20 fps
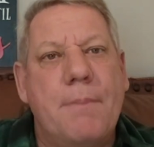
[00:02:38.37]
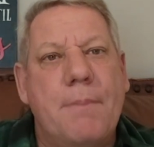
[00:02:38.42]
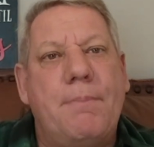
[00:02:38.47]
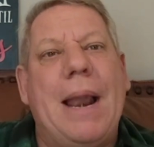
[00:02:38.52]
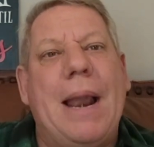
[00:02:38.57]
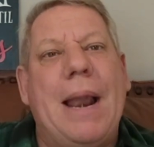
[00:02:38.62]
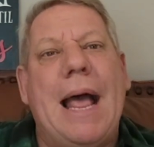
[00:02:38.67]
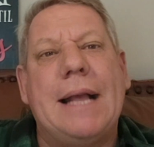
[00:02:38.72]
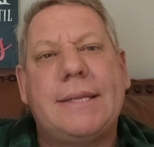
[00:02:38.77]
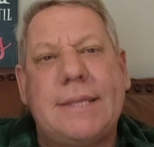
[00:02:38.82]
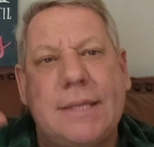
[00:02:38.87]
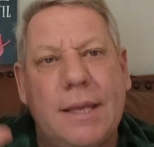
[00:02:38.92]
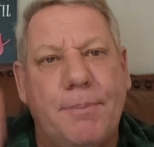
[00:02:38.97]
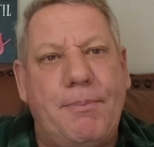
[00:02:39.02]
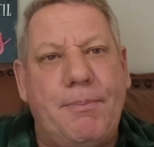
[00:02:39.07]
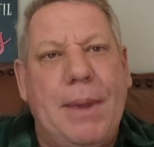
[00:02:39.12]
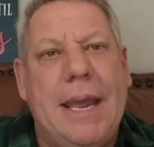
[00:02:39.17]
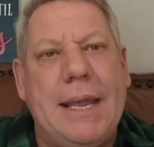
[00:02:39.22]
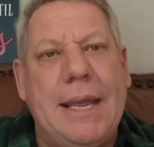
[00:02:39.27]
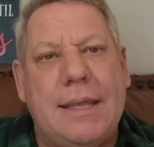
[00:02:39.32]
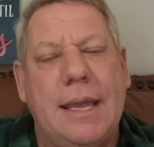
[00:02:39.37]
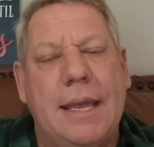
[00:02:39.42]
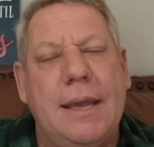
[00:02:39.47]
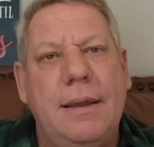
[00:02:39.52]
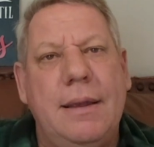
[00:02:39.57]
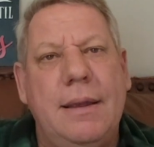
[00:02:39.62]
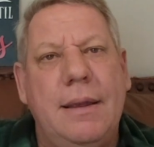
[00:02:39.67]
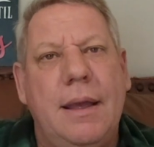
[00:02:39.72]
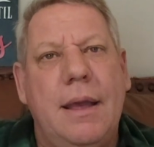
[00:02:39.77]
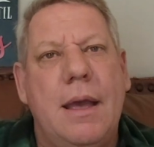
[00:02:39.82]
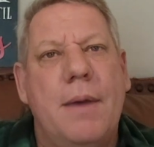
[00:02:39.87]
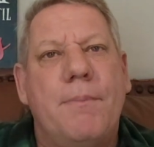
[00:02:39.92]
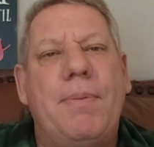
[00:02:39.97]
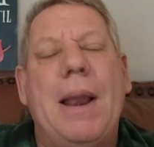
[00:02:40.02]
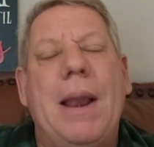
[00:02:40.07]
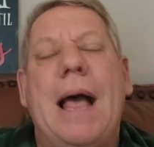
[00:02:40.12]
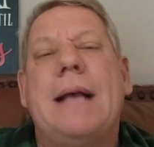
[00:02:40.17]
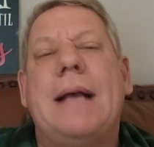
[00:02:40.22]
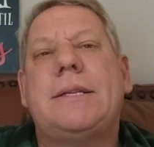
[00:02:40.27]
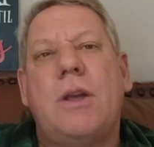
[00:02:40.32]
Plus the beating,
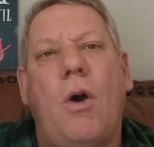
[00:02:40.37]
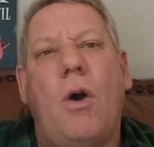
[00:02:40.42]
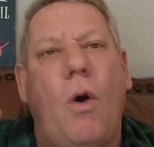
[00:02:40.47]
plus